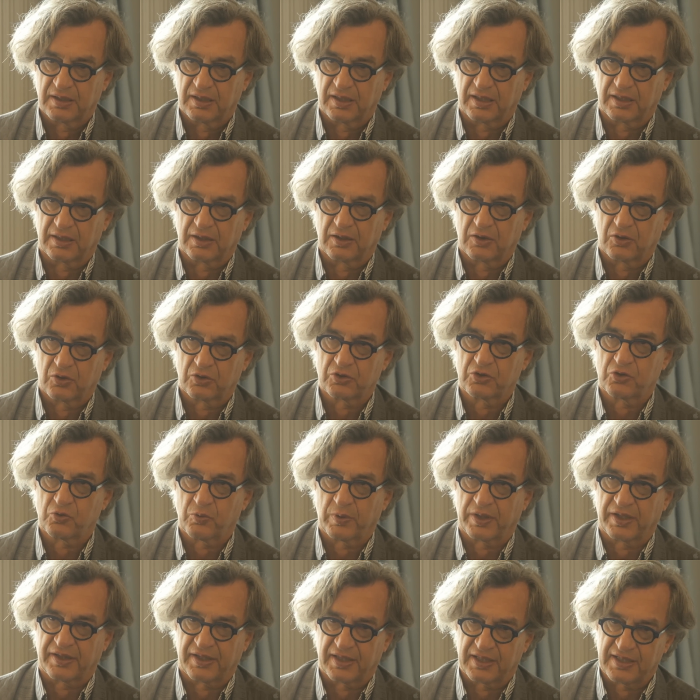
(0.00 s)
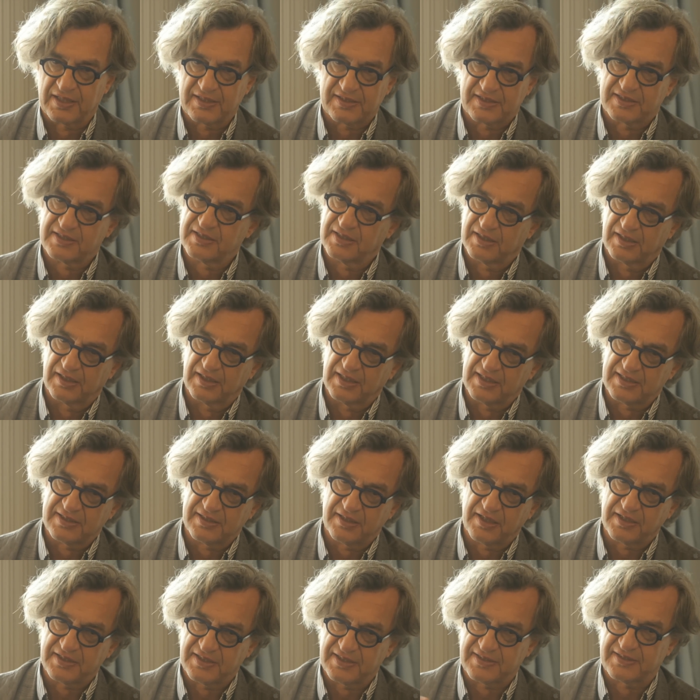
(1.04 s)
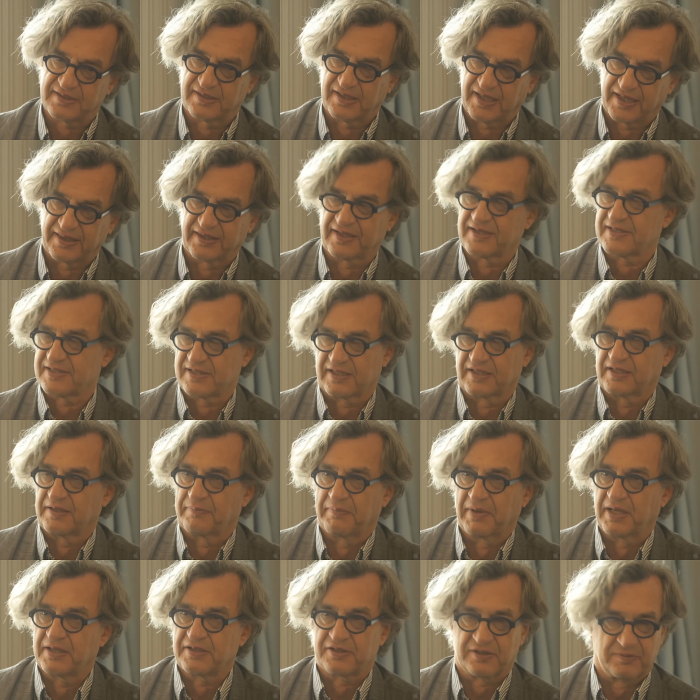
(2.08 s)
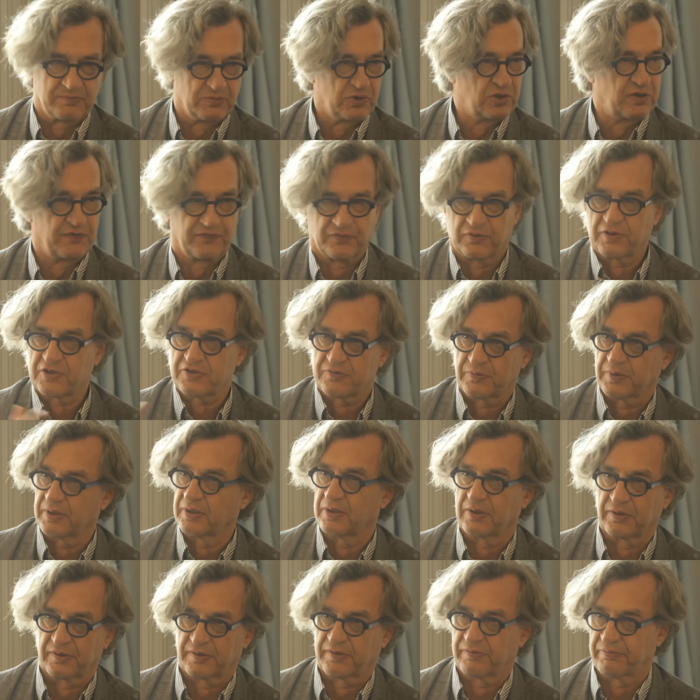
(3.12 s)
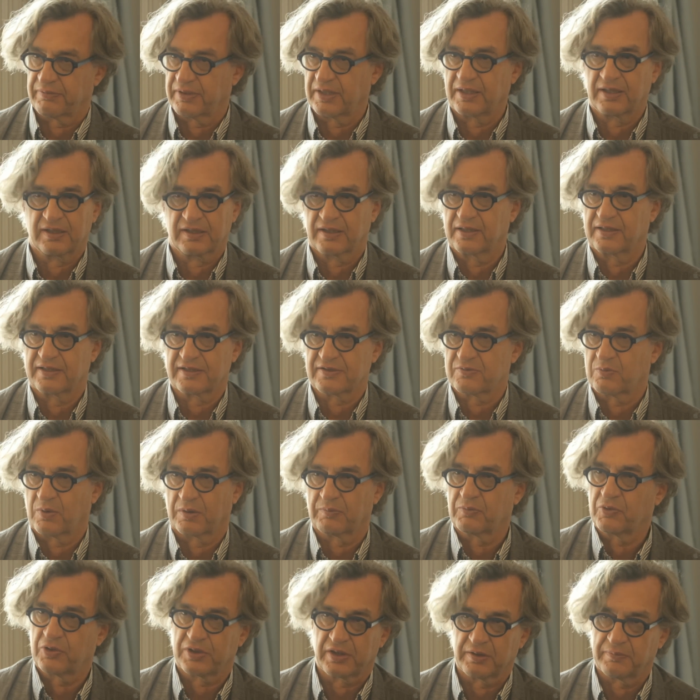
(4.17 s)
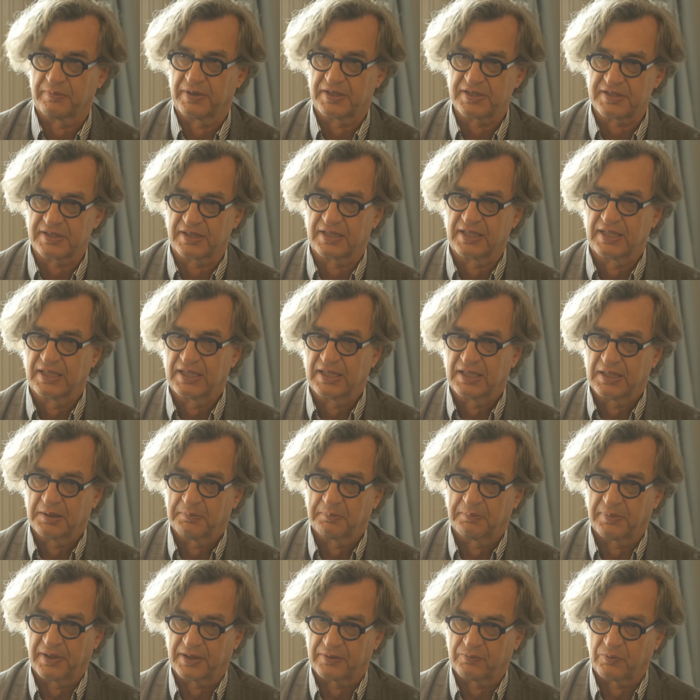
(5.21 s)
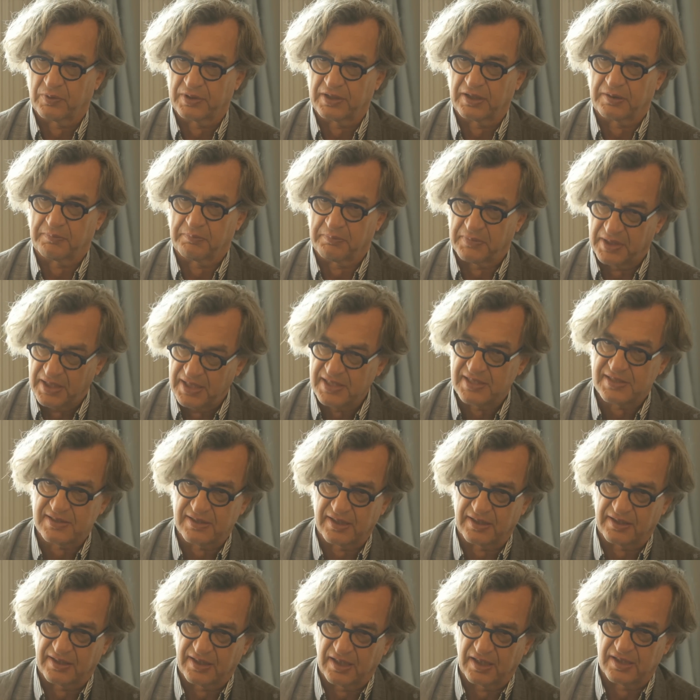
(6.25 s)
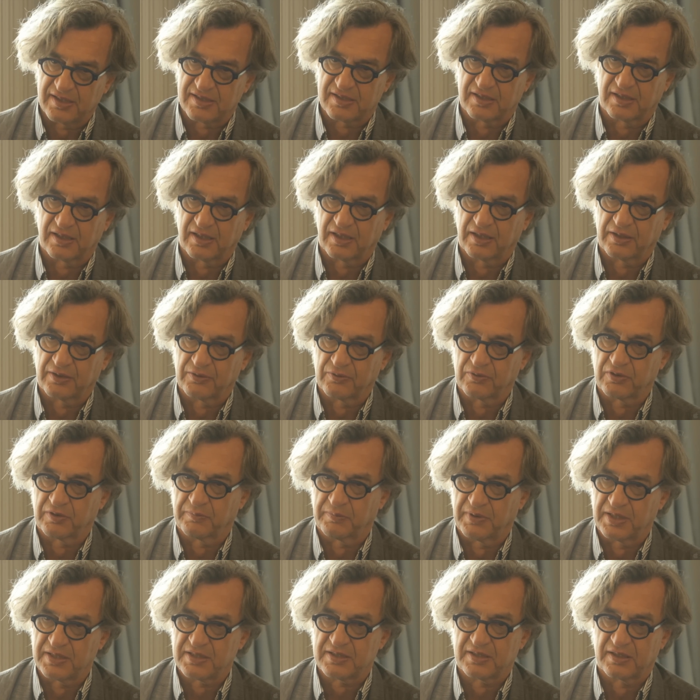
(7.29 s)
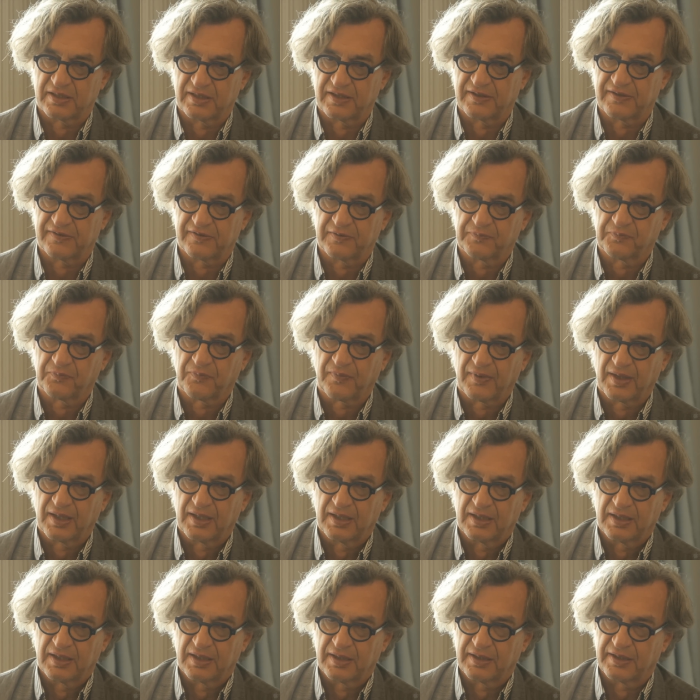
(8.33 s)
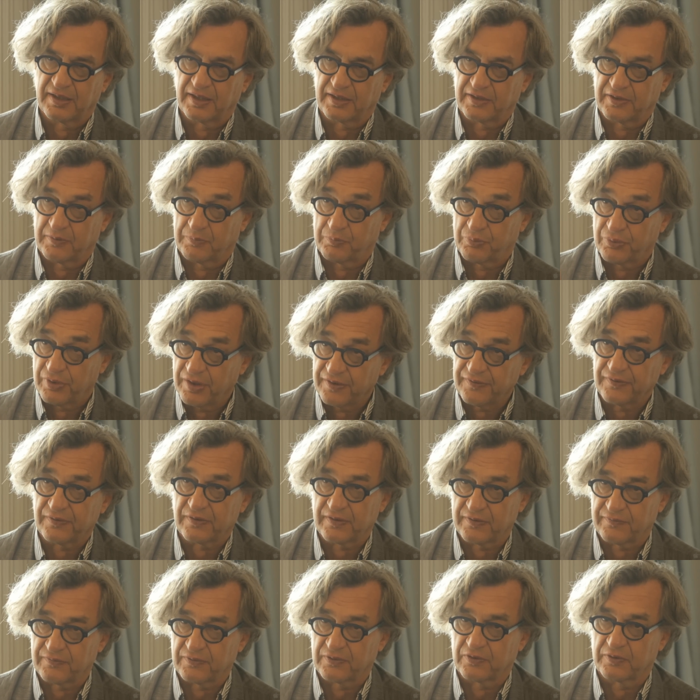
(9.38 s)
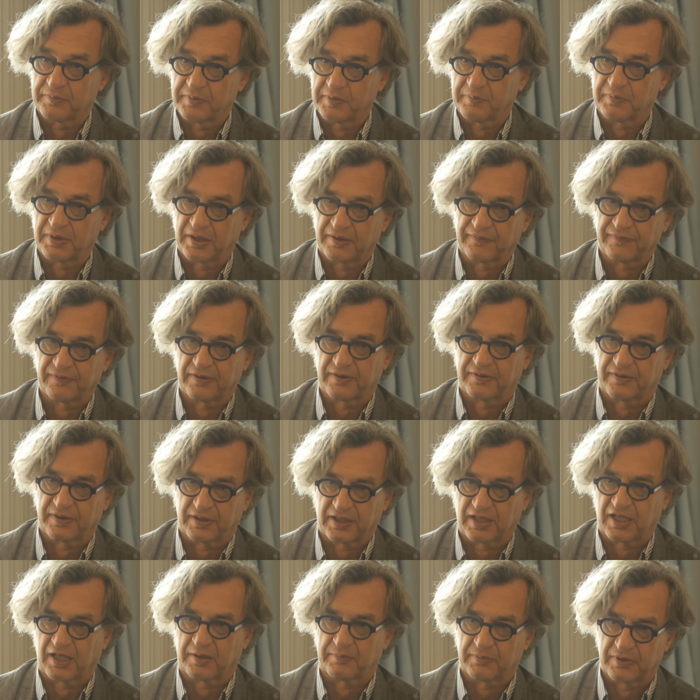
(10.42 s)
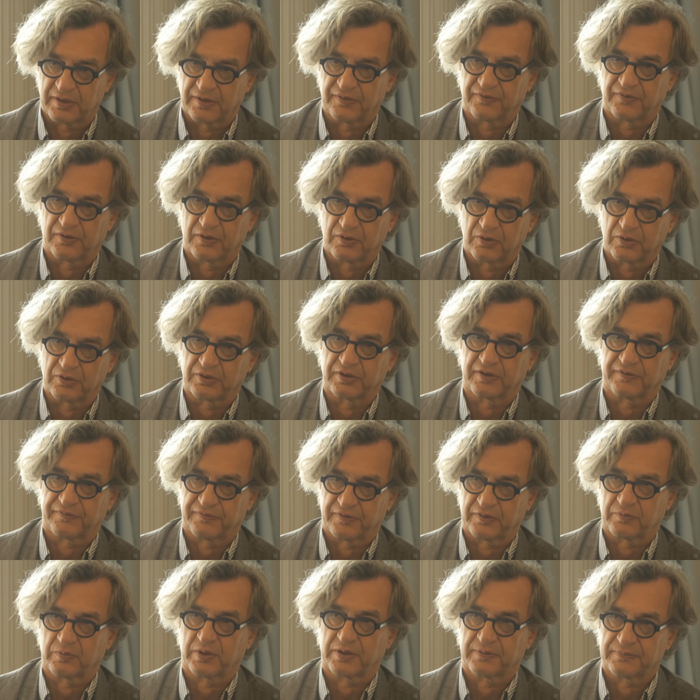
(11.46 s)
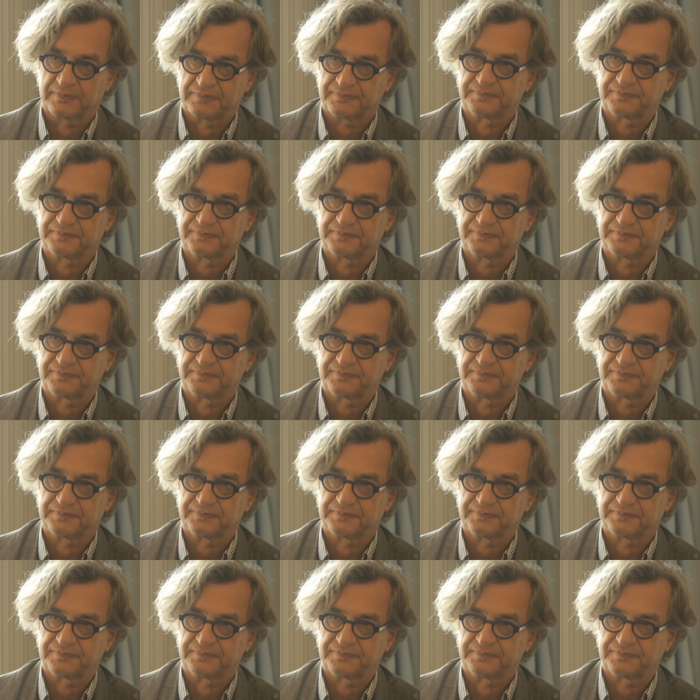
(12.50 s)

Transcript: in a whole new way. That is, it's not just that there's a dimension more. Of course, we know three is one more dimension, but what it means that there is a new dimension is that the presence of a human being in front of the camera is a whole different one.